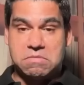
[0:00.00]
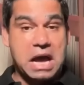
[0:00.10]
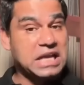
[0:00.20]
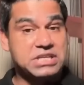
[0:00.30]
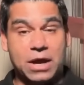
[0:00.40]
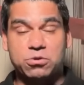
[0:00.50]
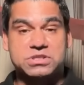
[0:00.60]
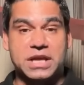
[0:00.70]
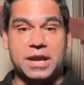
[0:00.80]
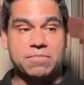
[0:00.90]
I would
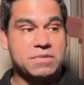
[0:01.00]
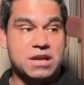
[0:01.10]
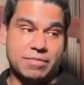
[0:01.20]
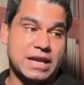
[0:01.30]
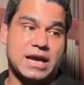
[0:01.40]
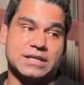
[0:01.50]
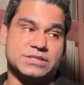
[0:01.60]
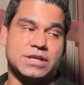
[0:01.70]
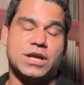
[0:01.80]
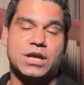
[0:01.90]
say Kamala Harris
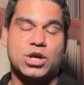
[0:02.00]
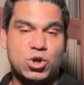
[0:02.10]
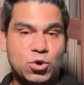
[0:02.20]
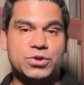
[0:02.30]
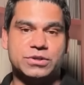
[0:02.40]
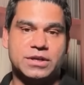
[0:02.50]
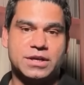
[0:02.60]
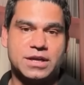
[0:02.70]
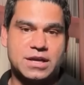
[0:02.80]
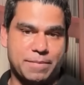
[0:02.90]
could
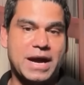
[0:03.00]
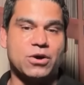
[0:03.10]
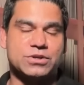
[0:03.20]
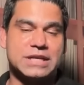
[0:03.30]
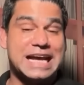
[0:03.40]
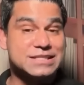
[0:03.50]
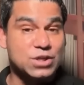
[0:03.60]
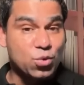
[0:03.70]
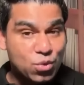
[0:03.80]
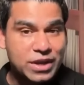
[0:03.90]
come out as the
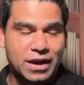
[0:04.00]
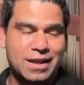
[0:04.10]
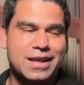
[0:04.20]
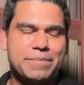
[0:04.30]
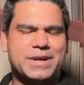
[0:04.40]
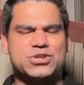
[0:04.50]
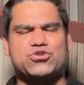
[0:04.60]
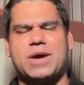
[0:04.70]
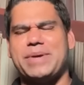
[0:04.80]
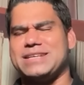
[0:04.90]
winner because
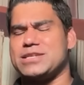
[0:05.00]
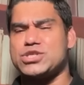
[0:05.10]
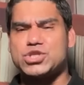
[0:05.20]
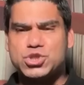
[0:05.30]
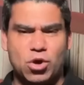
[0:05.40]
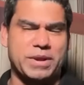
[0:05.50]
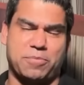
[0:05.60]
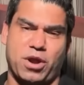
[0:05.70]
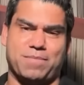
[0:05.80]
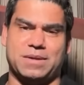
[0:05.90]
Trump has so many
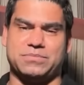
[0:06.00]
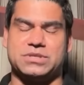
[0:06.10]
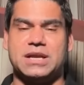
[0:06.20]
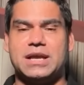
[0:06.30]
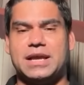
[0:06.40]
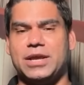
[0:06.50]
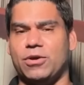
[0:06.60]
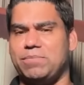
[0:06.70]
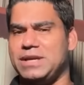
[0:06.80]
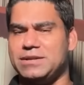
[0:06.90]
problems, you know,
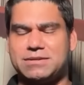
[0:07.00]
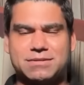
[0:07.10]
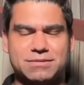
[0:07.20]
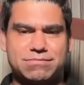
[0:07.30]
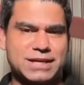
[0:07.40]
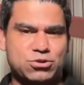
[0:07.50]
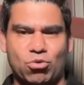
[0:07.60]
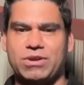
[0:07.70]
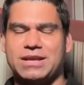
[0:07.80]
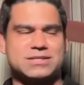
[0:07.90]
in
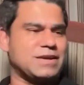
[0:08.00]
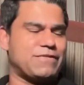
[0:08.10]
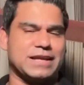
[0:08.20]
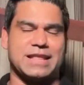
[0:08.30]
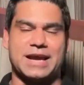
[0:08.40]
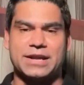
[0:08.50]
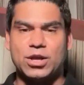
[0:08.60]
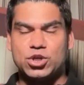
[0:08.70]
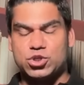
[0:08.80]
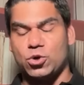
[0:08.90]
rhetoric, stuff like that.
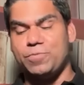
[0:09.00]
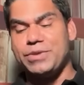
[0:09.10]
So,